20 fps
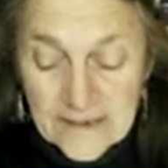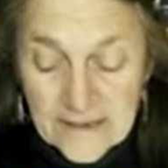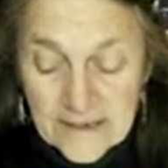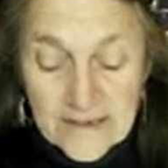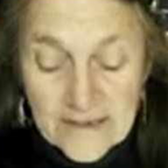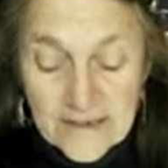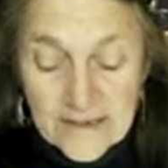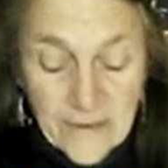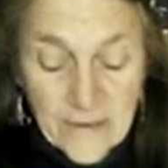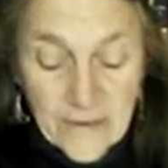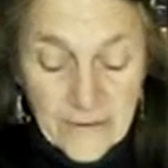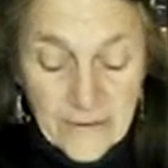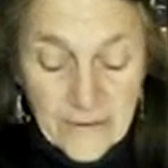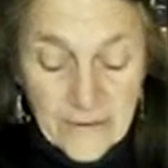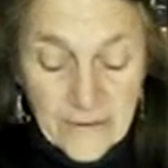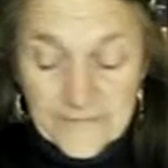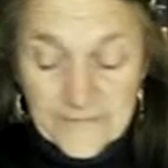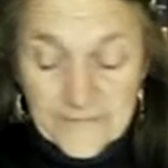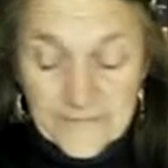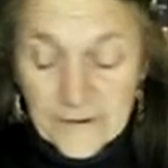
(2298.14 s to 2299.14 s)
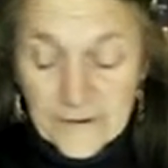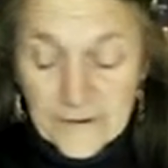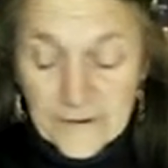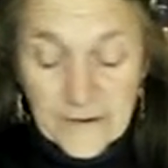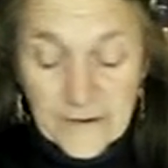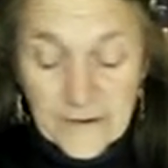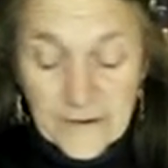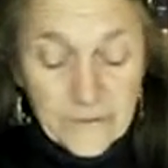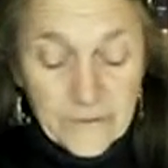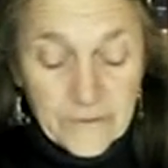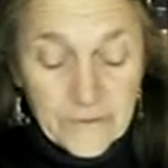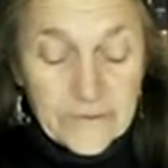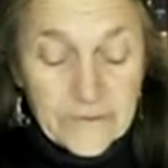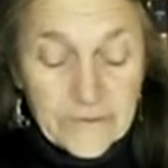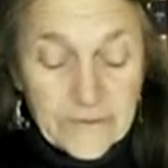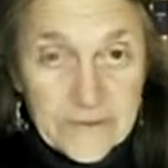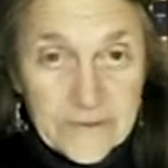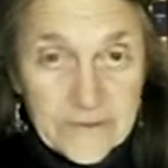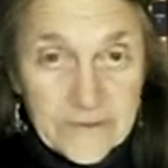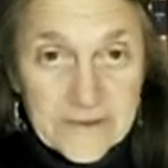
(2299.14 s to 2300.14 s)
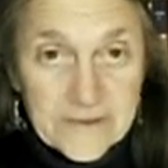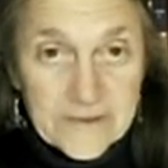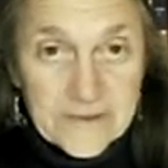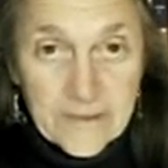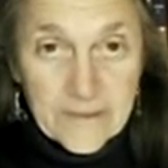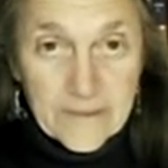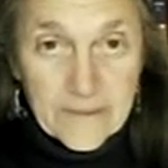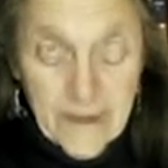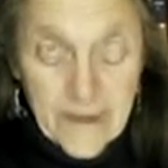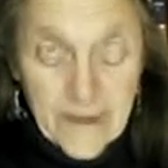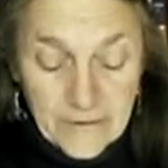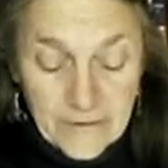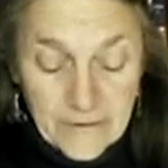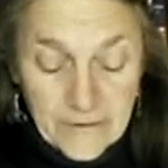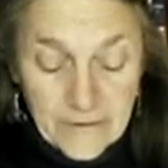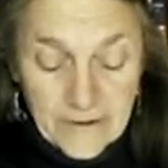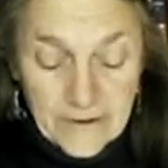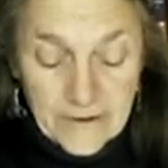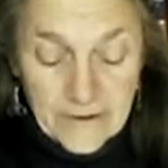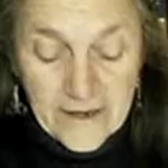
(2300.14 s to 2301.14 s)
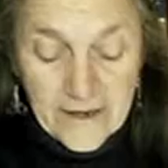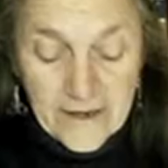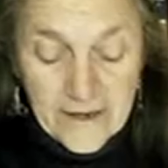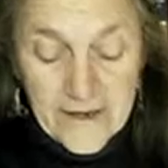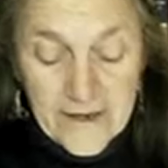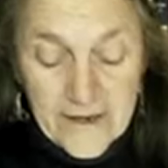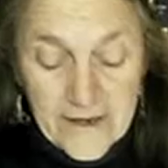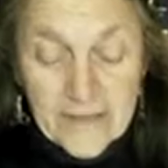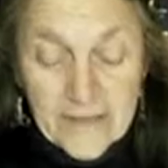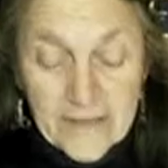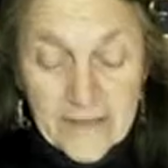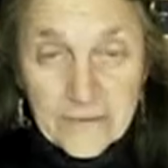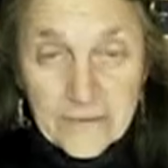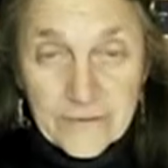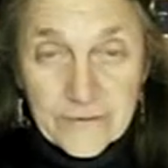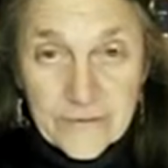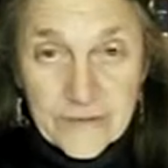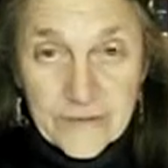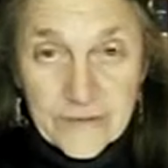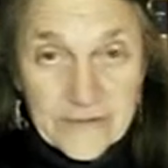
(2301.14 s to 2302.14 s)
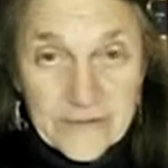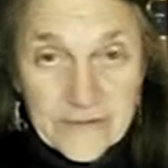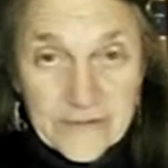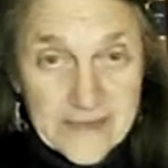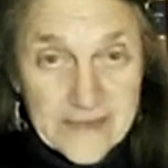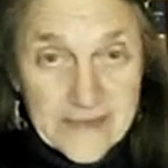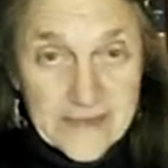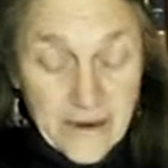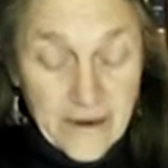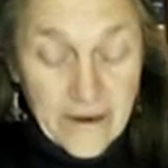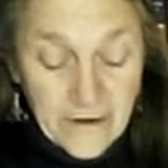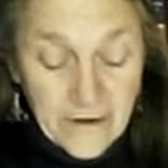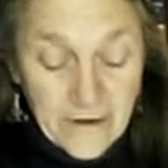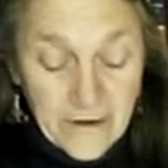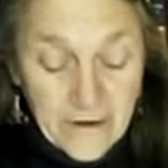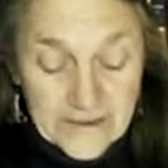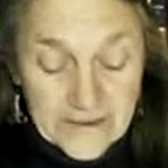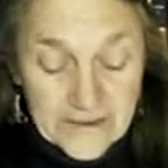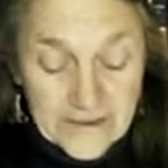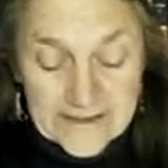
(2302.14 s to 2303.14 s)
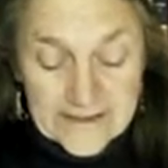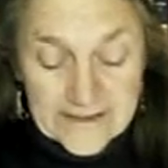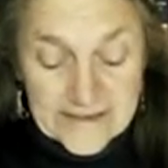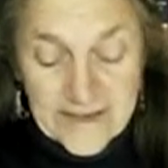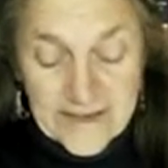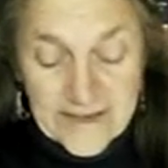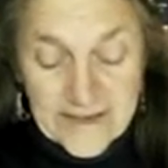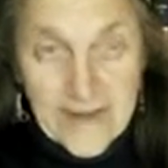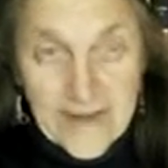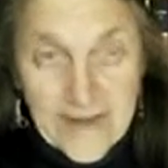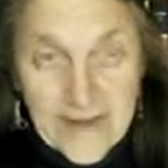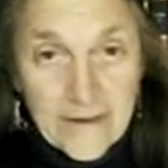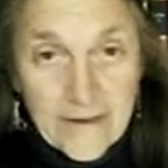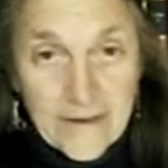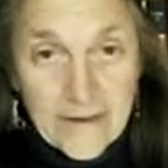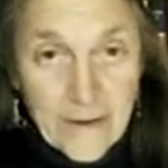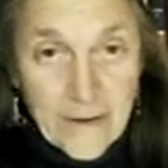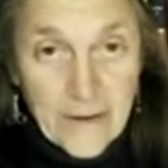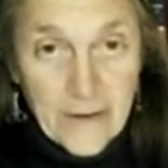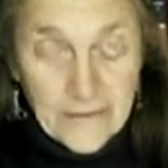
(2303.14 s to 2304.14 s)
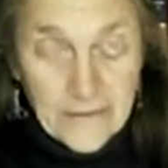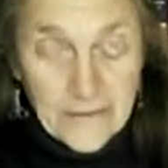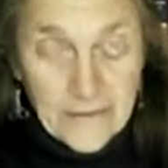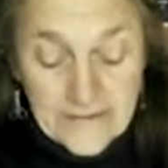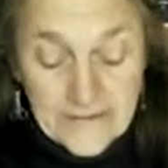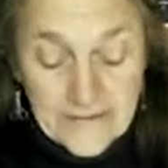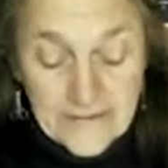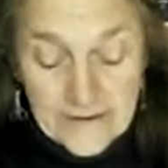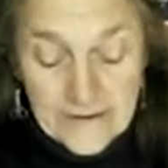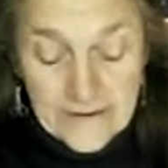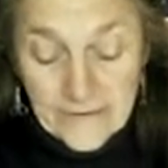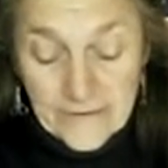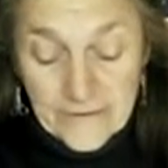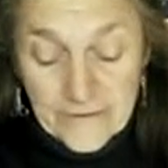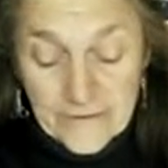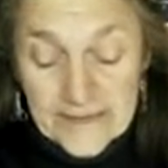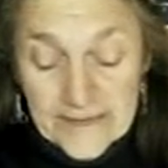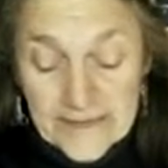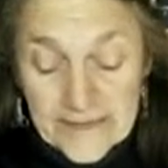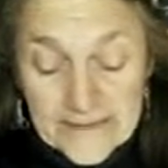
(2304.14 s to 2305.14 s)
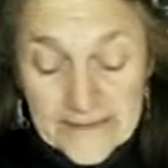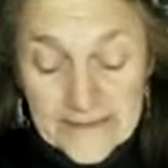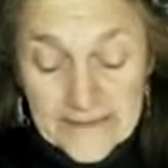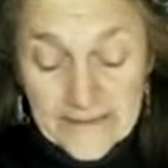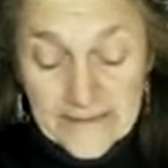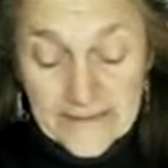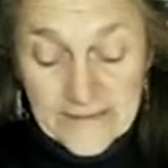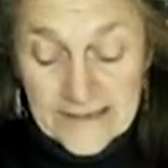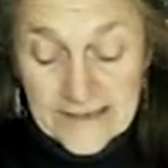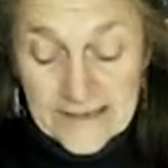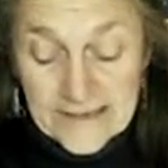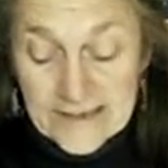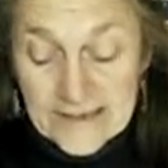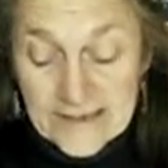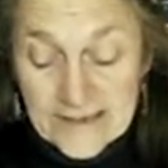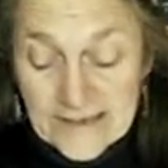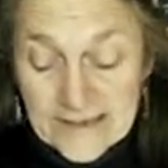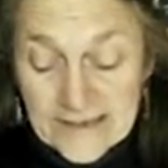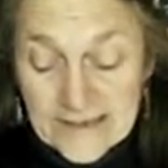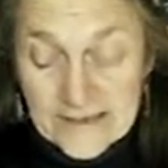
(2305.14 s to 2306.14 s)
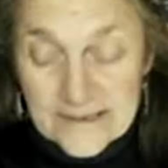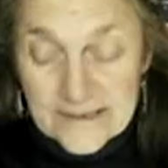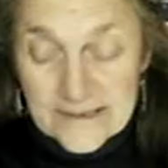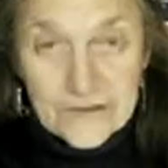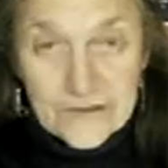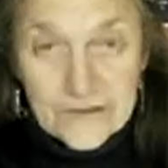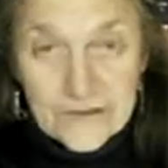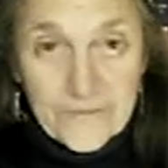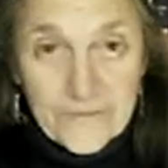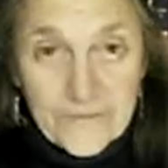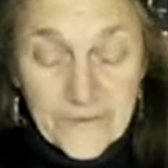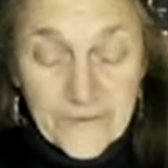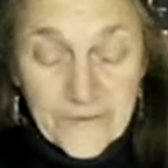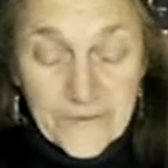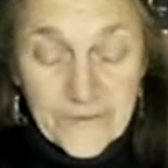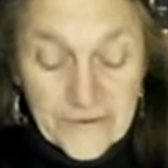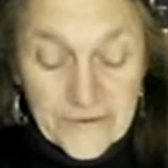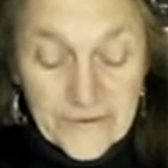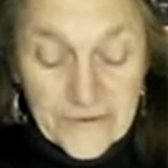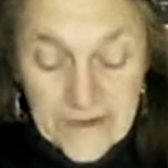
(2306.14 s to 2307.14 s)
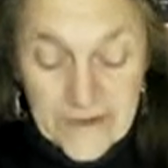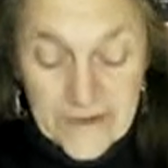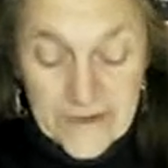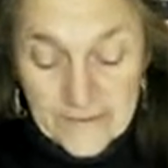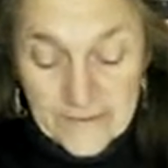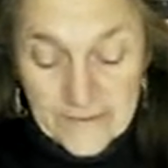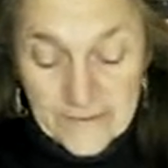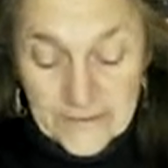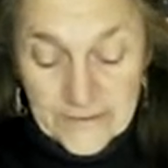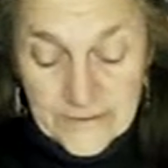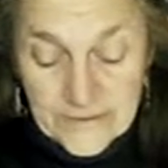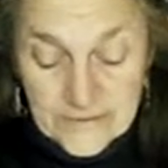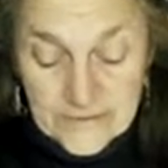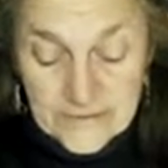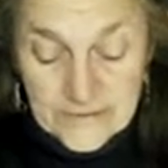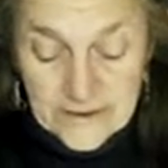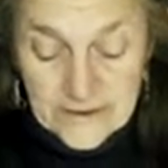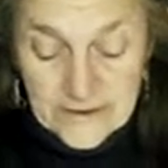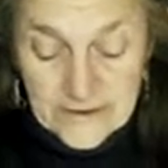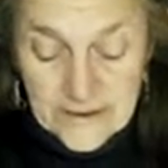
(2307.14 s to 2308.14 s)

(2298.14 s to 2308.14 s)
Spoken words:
the powerful will abuse their power, and they will use the arts and our power of creativity to further that abuse.